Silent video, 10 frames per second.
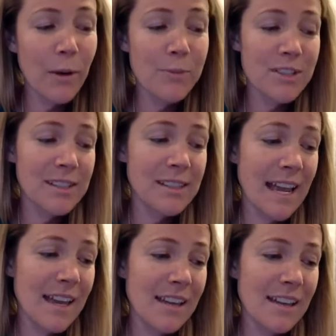I'm just
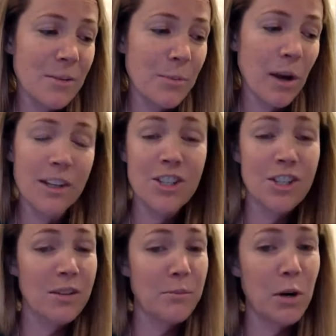saying, you probably
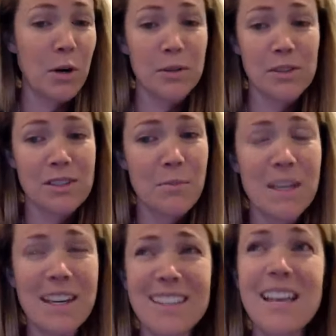shouldn't post
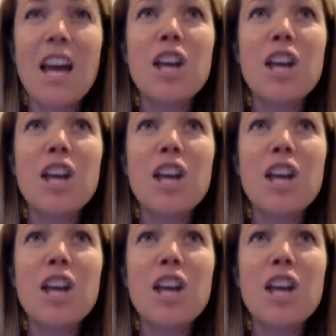because